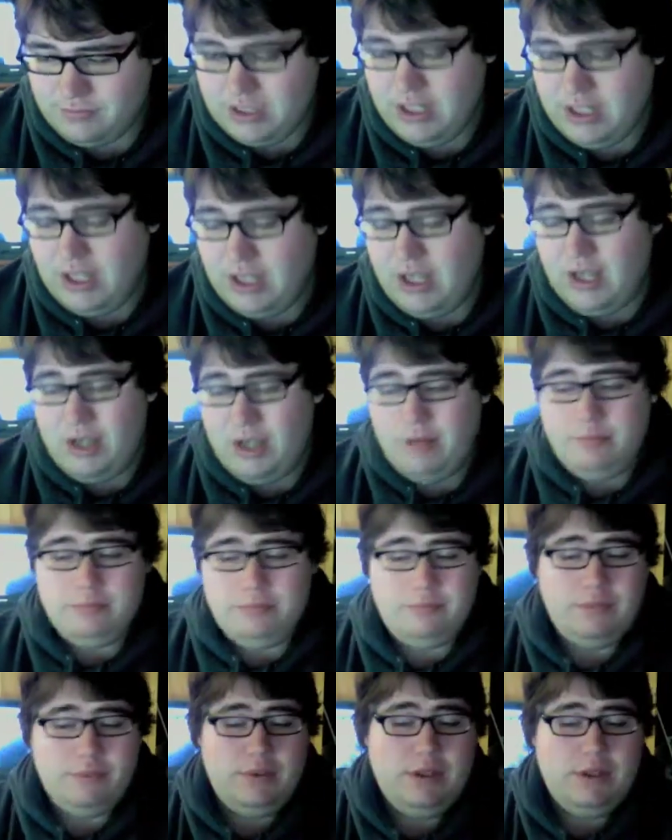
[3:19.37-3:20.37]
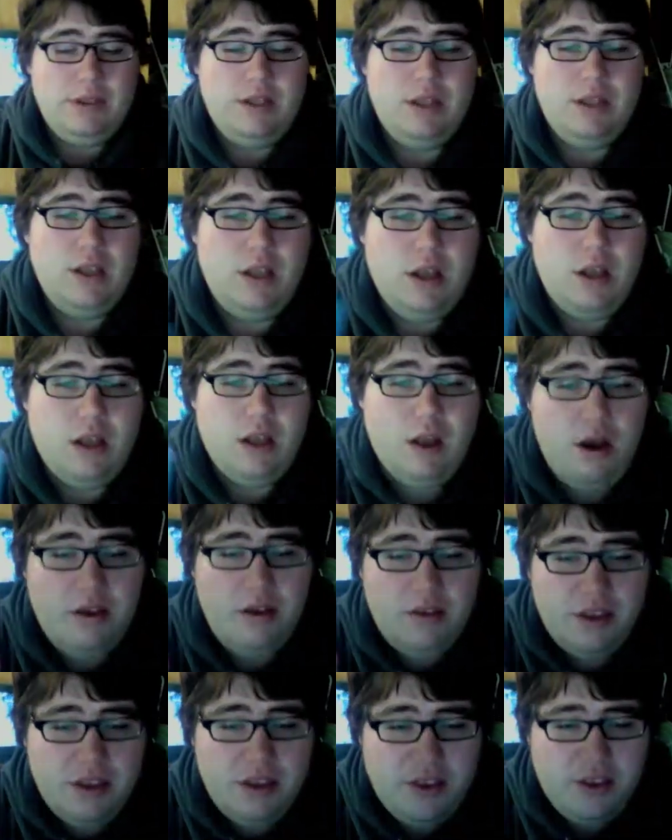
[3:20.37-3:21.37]
Um,
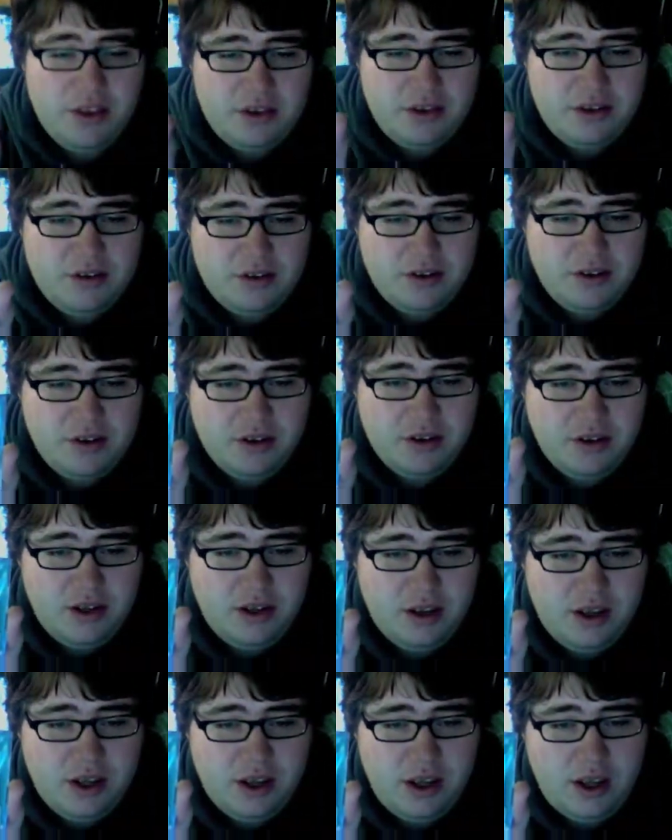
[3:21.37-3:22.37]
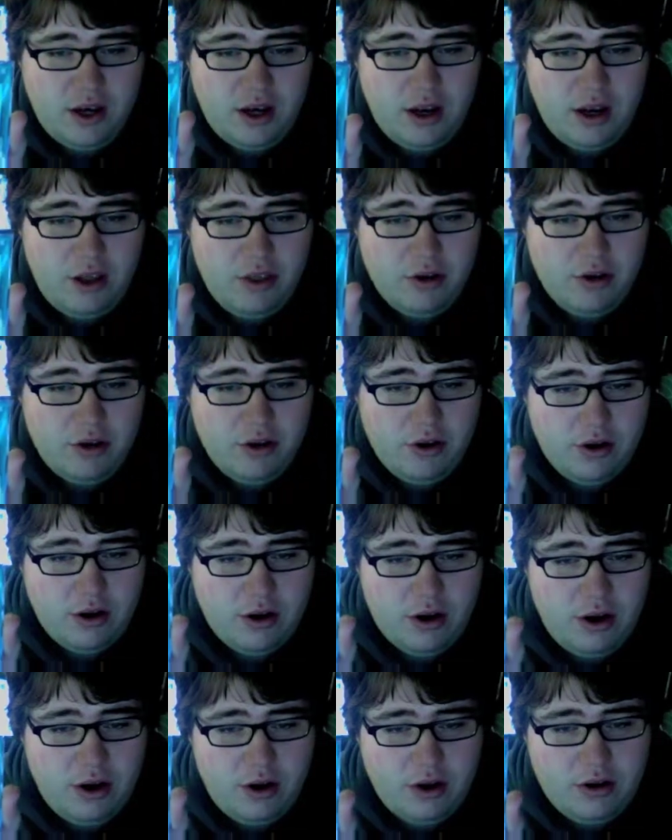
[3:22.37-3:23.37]
Cards like this and other
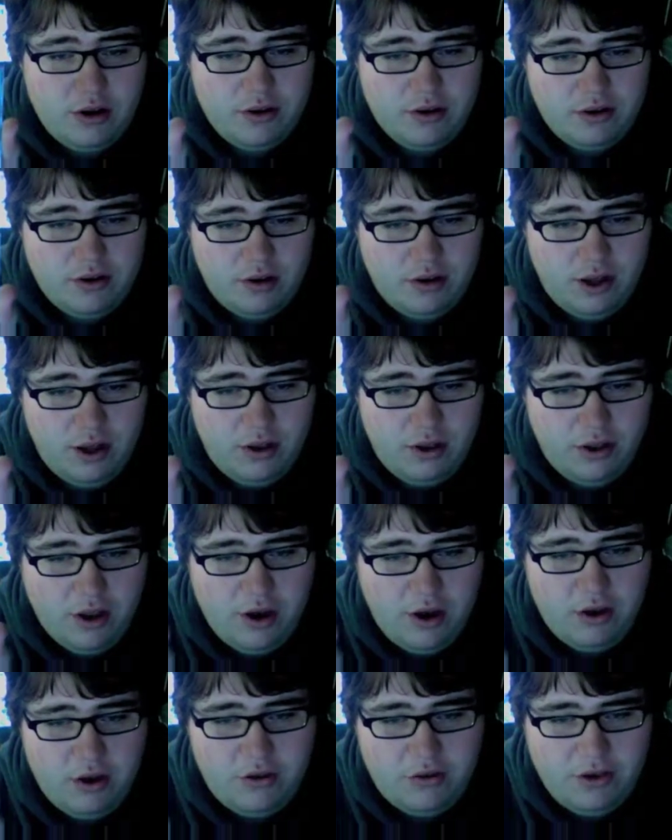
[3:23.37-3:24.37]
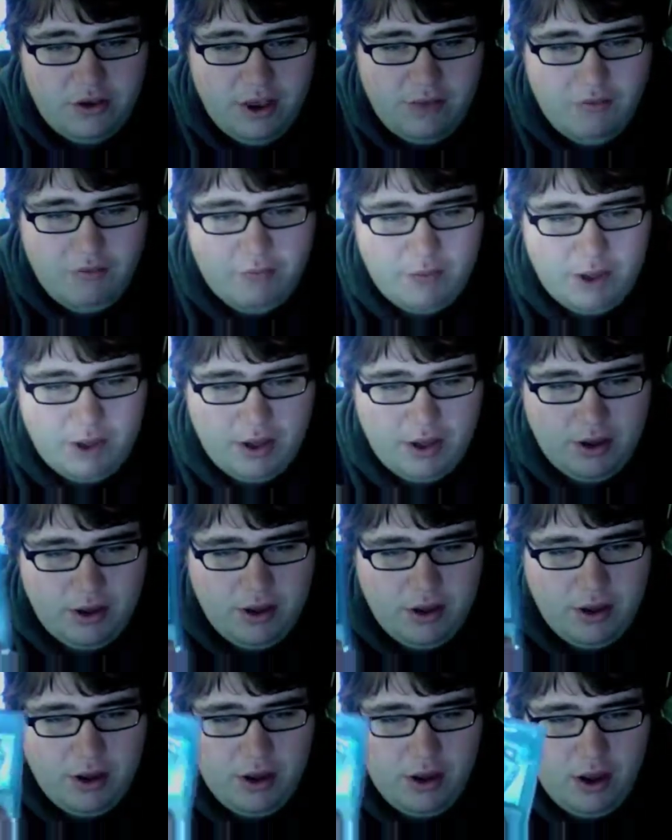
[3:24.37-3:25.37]
cards, the cards you get from it
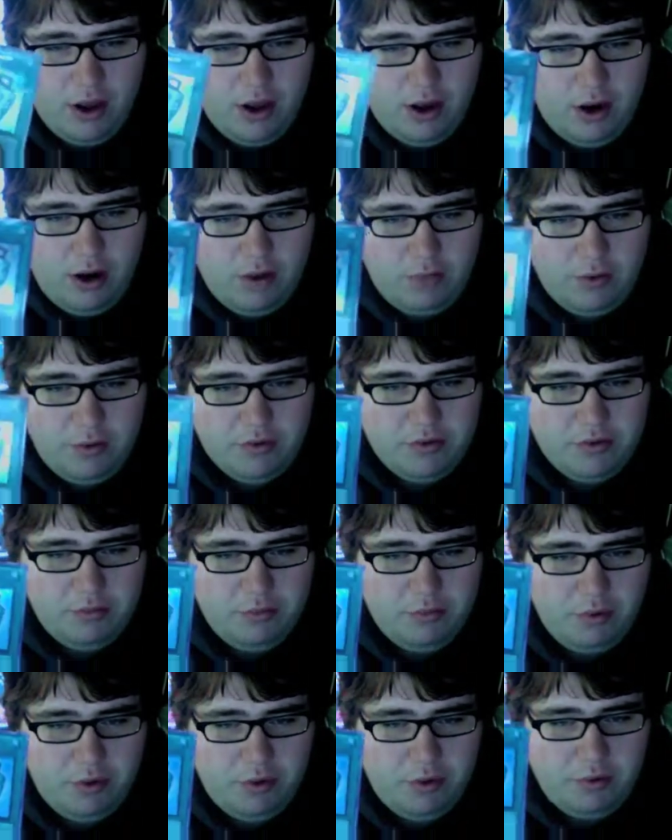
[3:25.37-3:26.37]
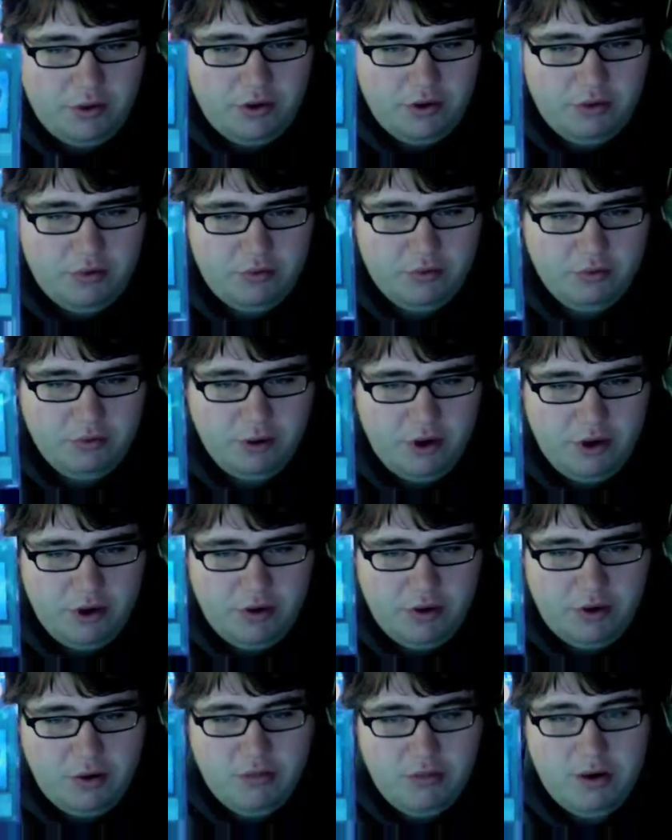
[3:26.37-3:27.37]
are the most important. What you
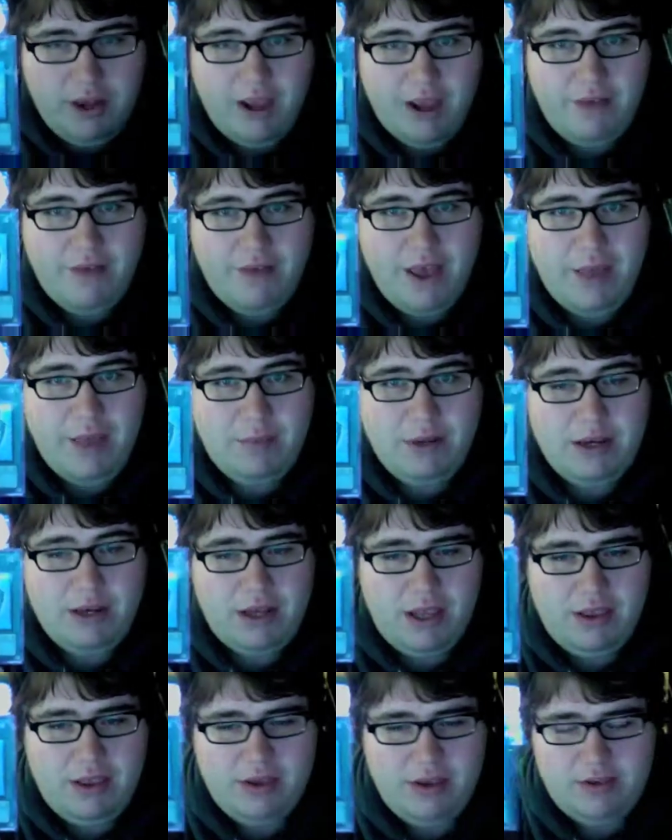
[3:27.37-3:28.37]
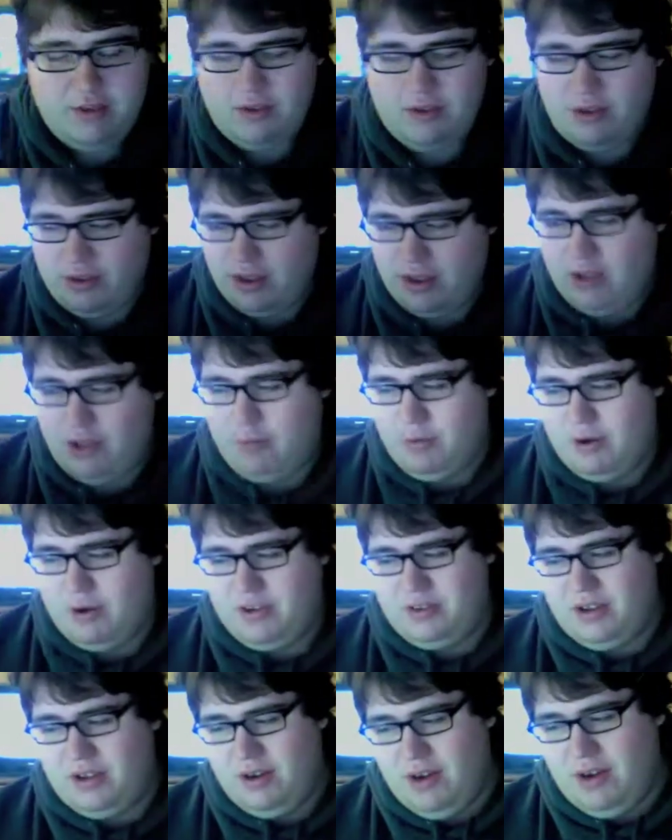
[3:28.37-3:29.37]
don't want to have happen, and this is something I'm going to
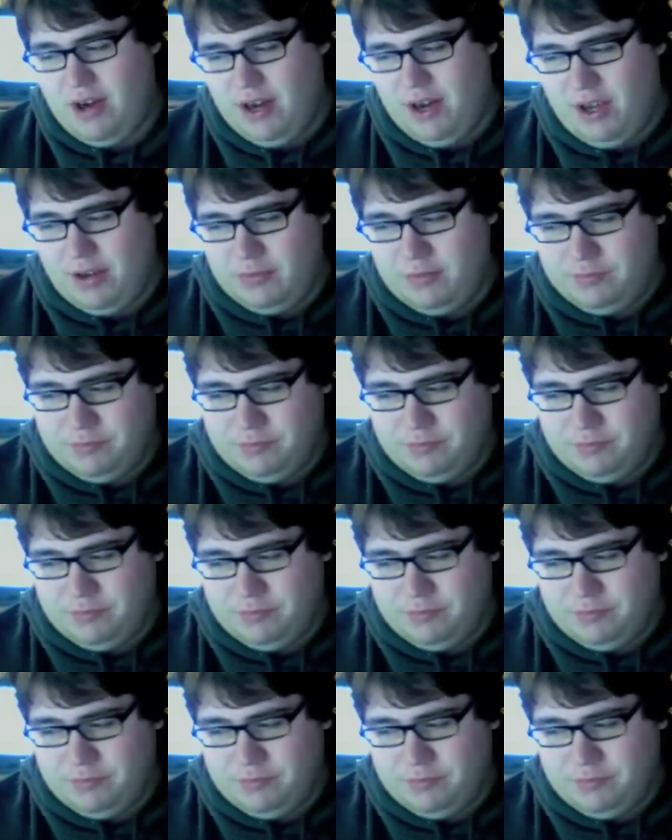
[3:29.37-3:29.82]
say right now.